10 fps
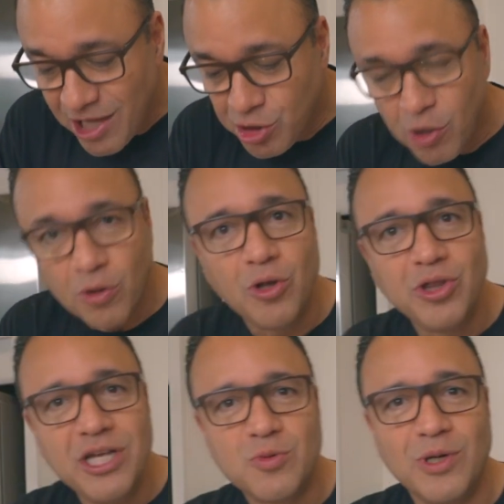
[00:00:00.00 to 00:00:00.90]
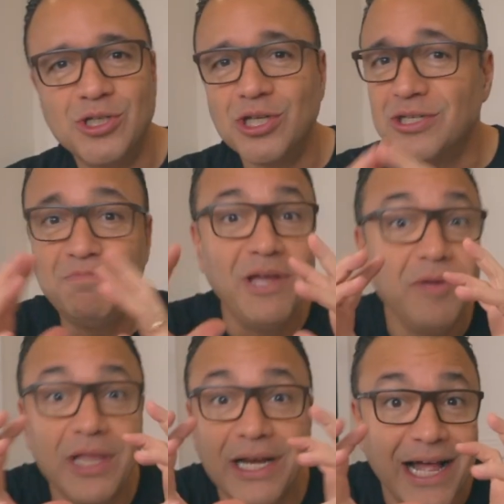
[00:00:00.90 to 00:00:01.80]
egg yolk on this one. Just
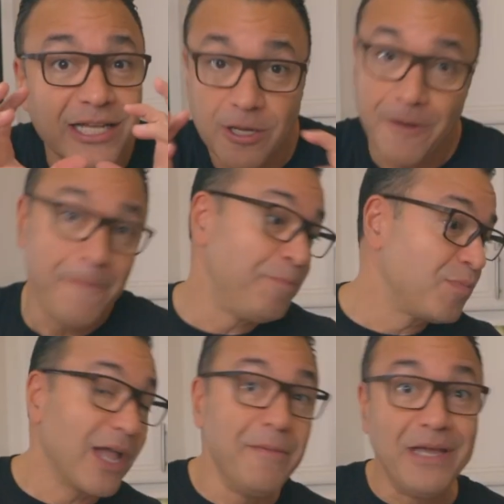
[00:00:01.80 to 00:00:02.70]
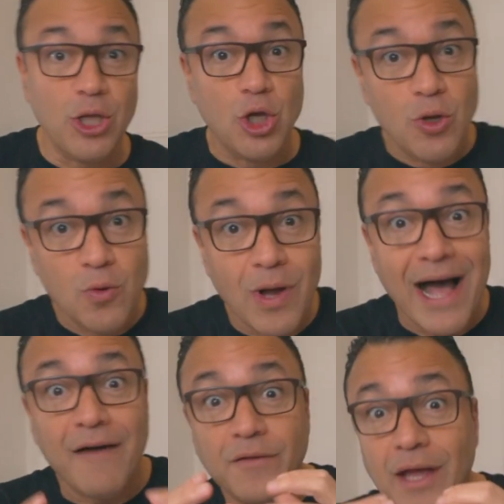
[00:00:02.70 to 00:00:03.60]
maybe the last time. I mean, you
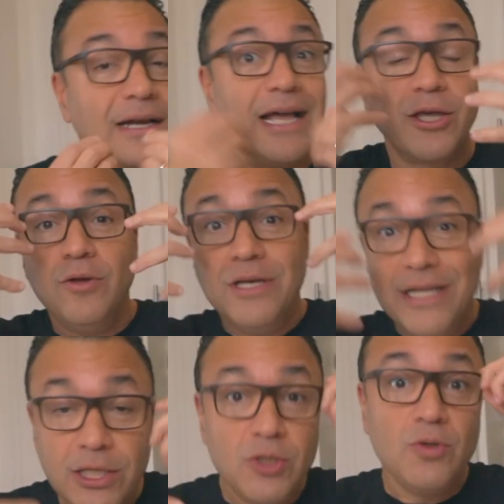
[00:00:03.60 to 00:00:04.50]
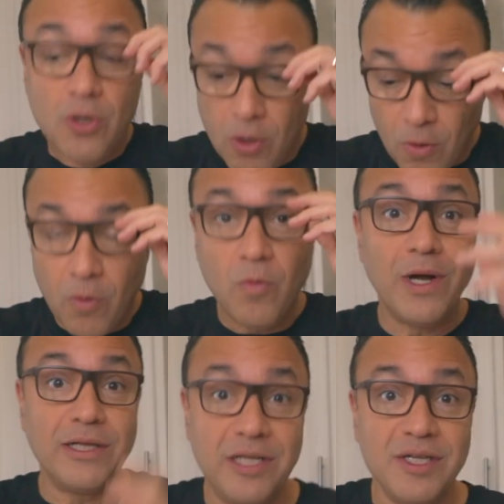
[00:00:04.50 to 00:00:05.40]
need to know
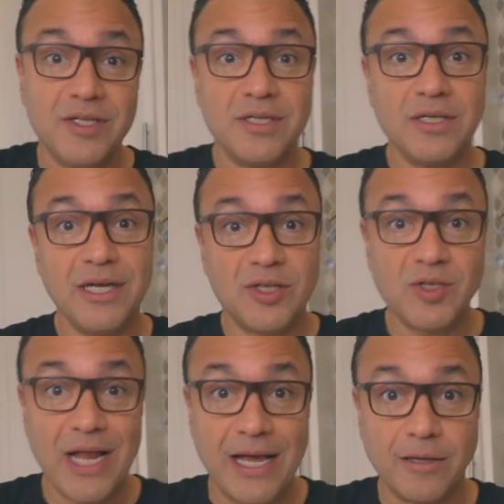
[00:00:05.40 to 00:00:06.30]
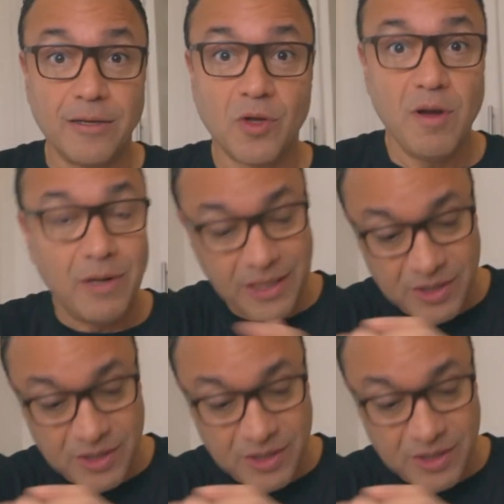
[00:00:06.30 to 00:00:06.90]
what this is like. Come on,